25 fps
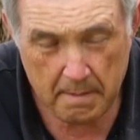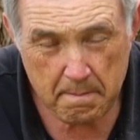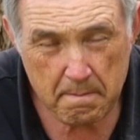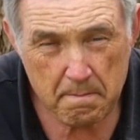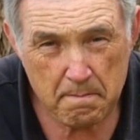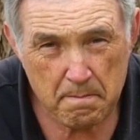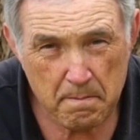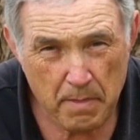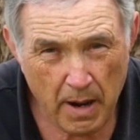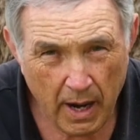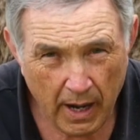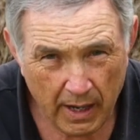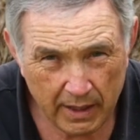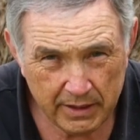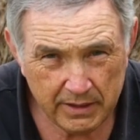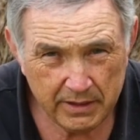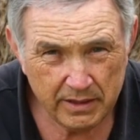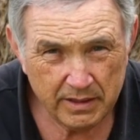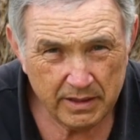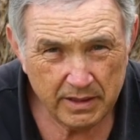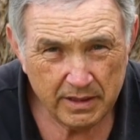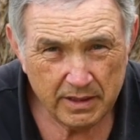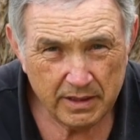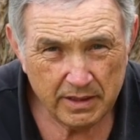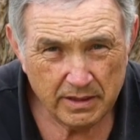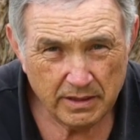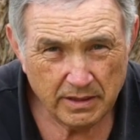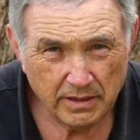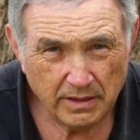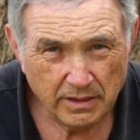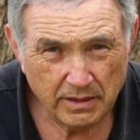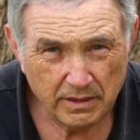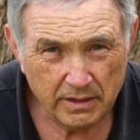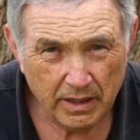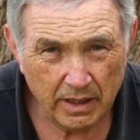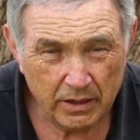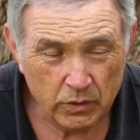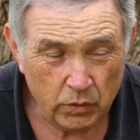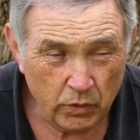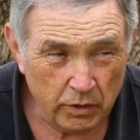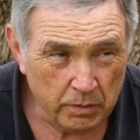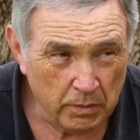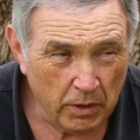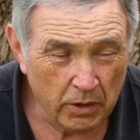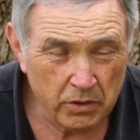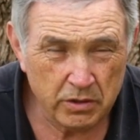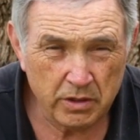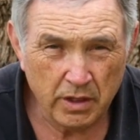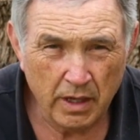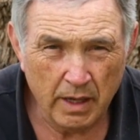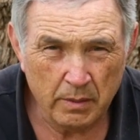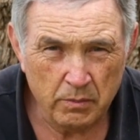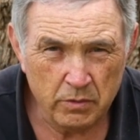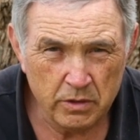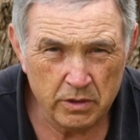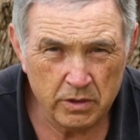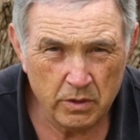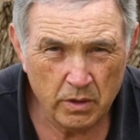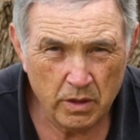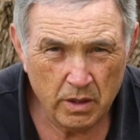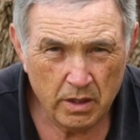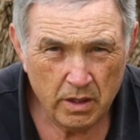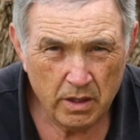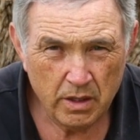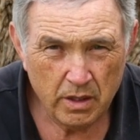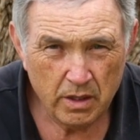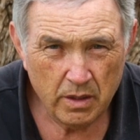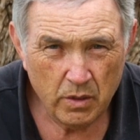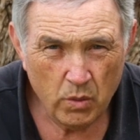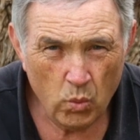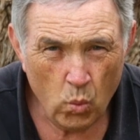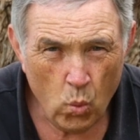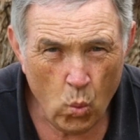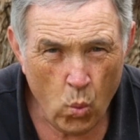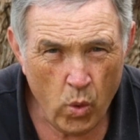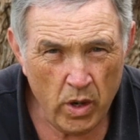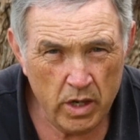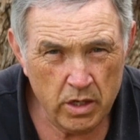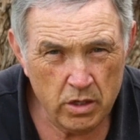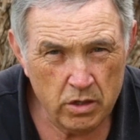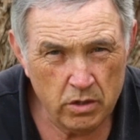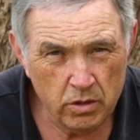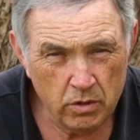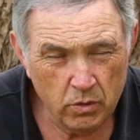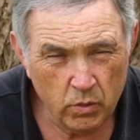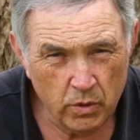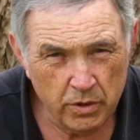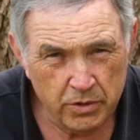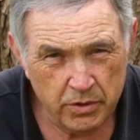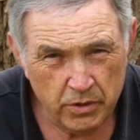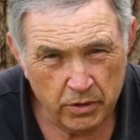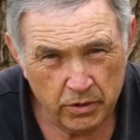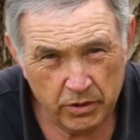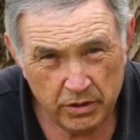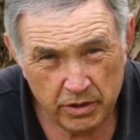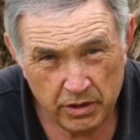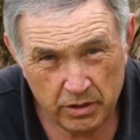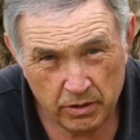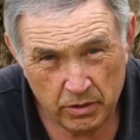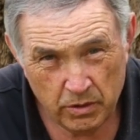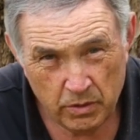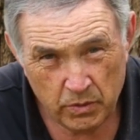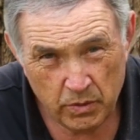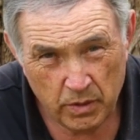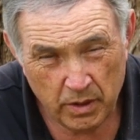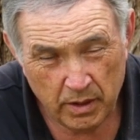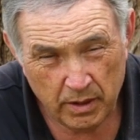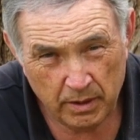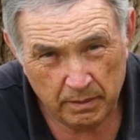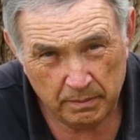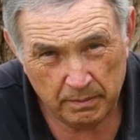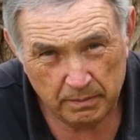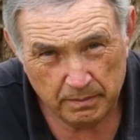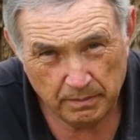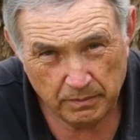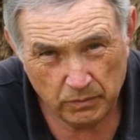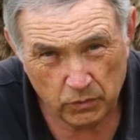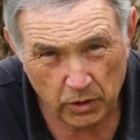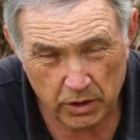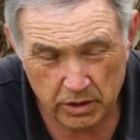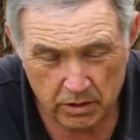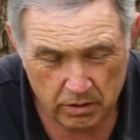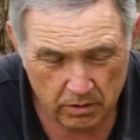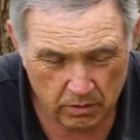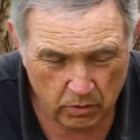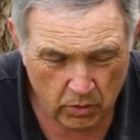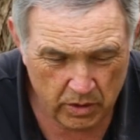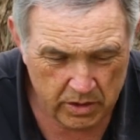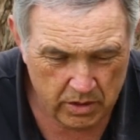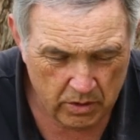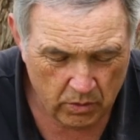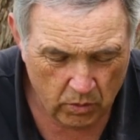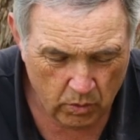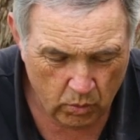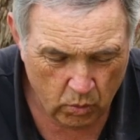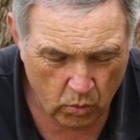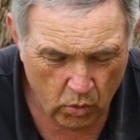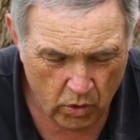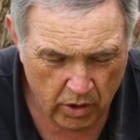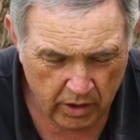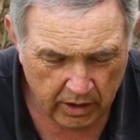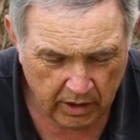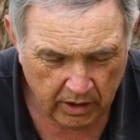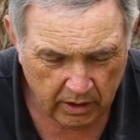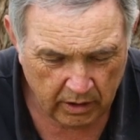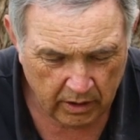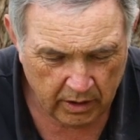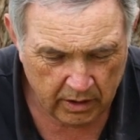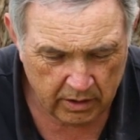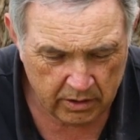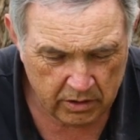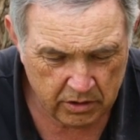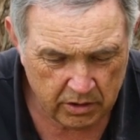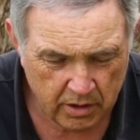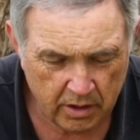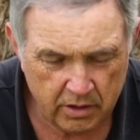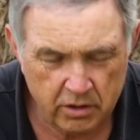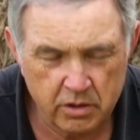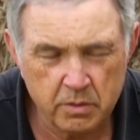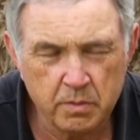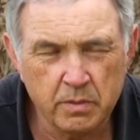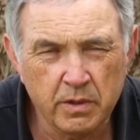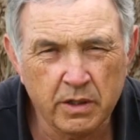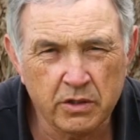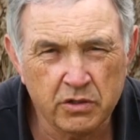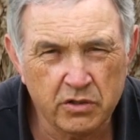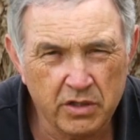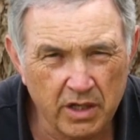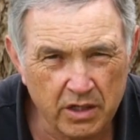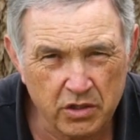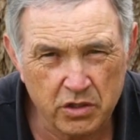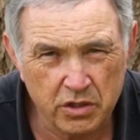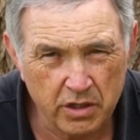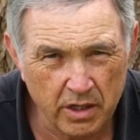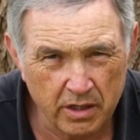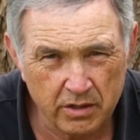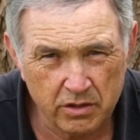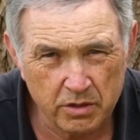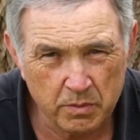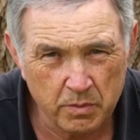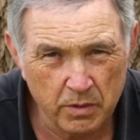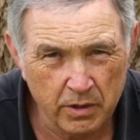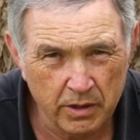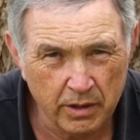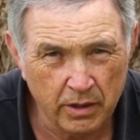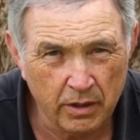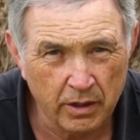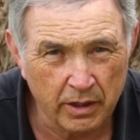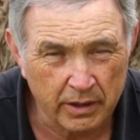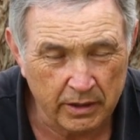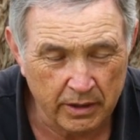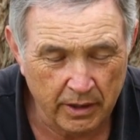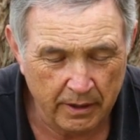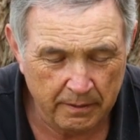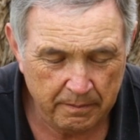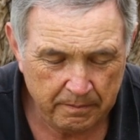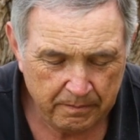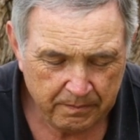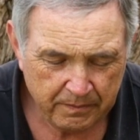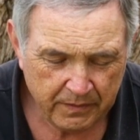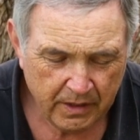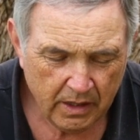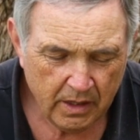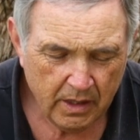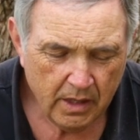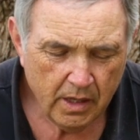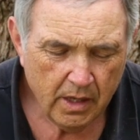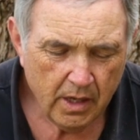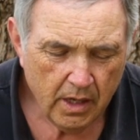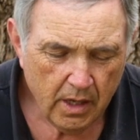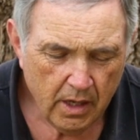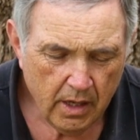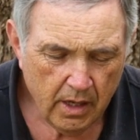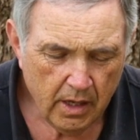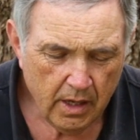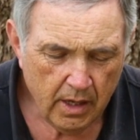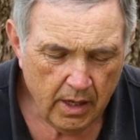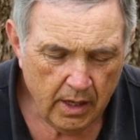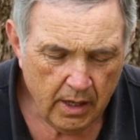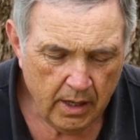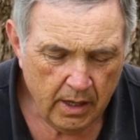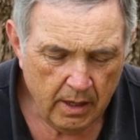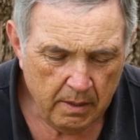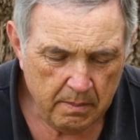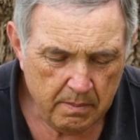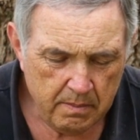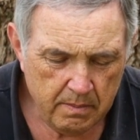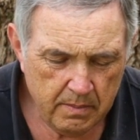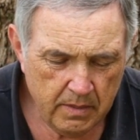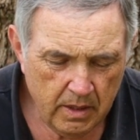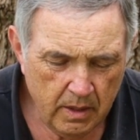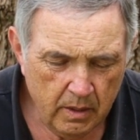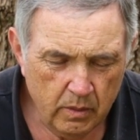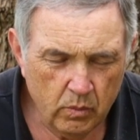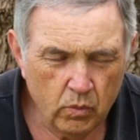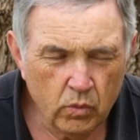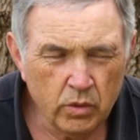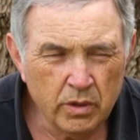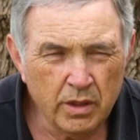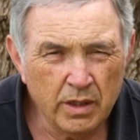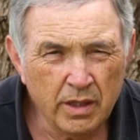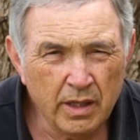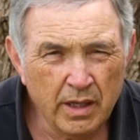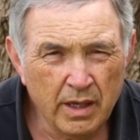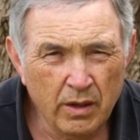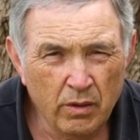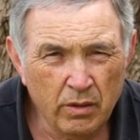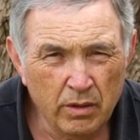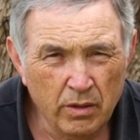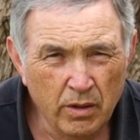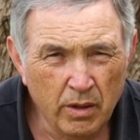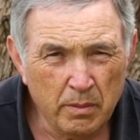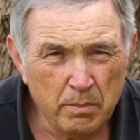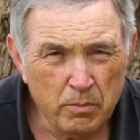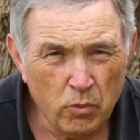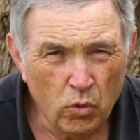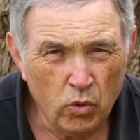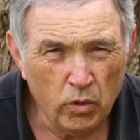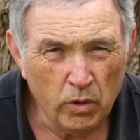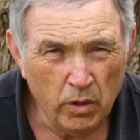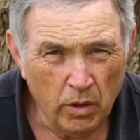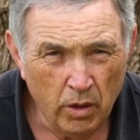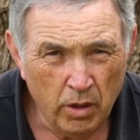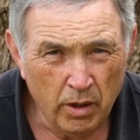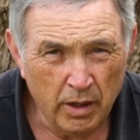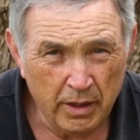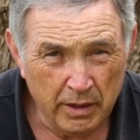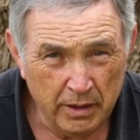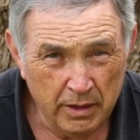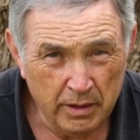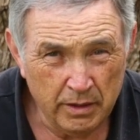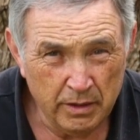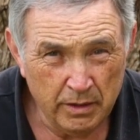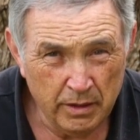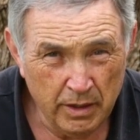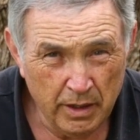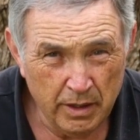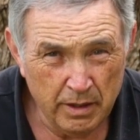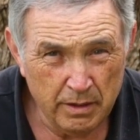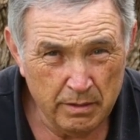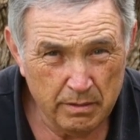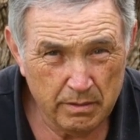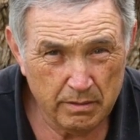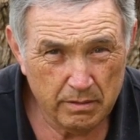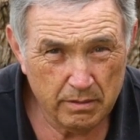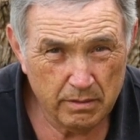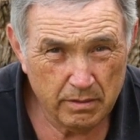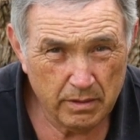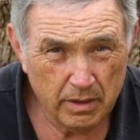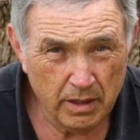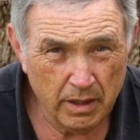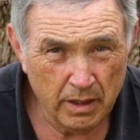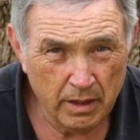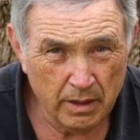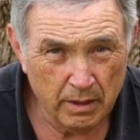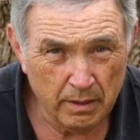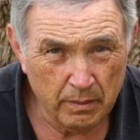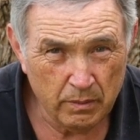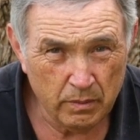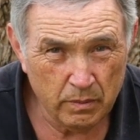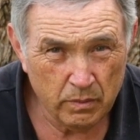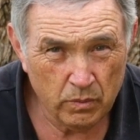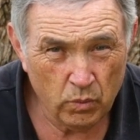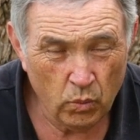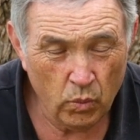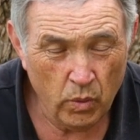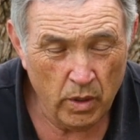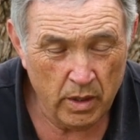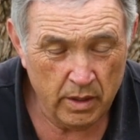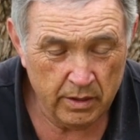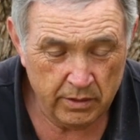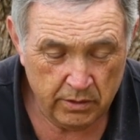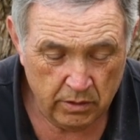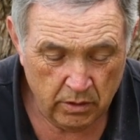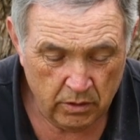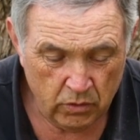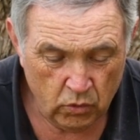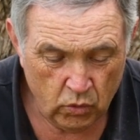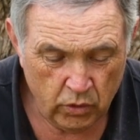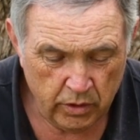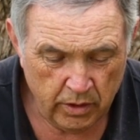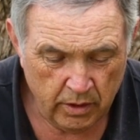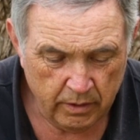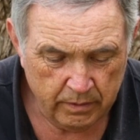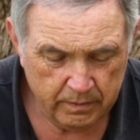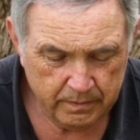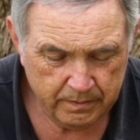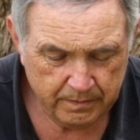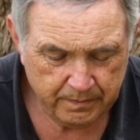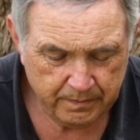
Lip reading: But as with most cameras, when you reduce your when you're working at a set shutter speed like that, it will allow a lot more light in than when it's on auto.